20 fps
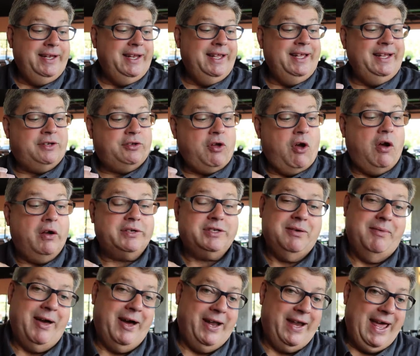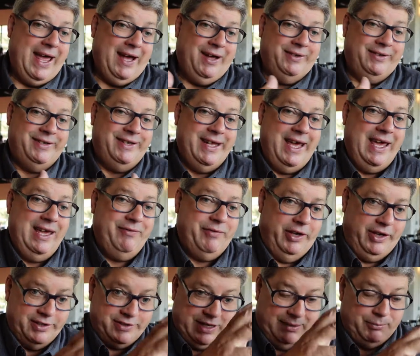it talks about how
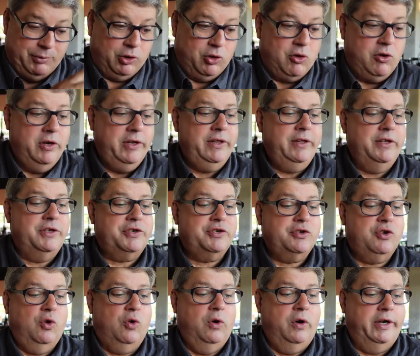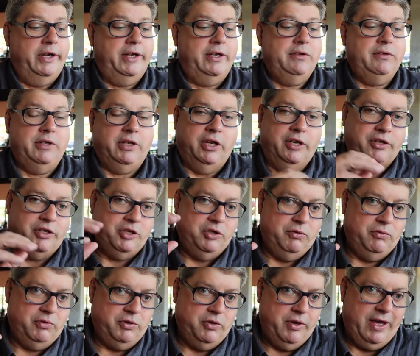David, as I'm learning this story, you
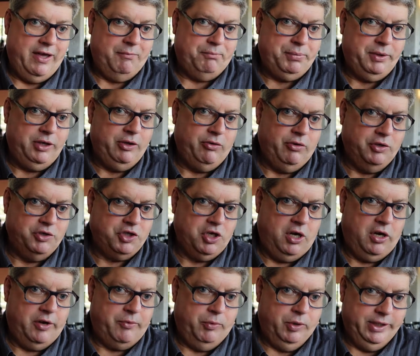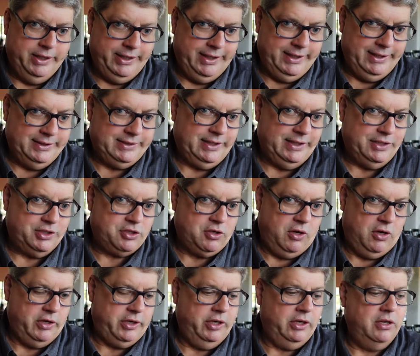know, you have Peter and John released, he's
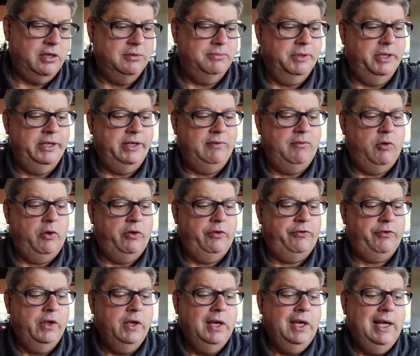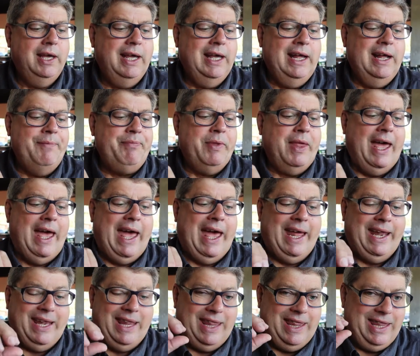talking to the believers,
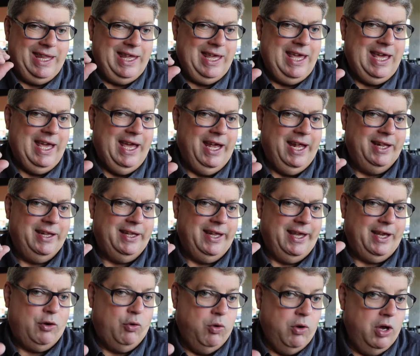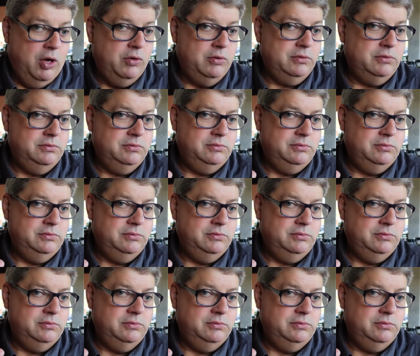and then they quote